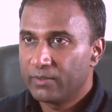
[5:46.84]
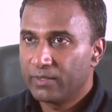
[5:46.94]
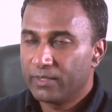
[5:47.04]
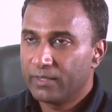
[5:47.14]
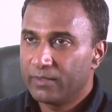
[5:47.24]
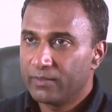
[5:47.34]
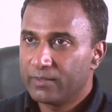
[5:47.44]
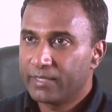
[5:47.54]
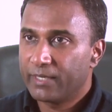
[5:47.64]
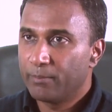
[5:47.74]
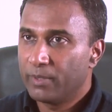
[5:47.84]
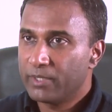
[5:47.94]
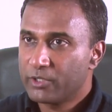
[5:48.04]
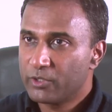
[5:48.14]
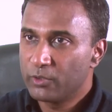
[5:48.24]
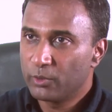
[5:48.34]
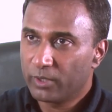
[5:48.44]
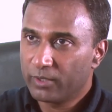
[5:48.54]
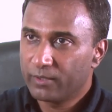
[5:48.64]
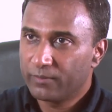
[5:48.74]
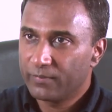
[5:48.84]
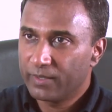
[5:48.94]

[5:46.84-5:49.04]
uh, take a bus to Newark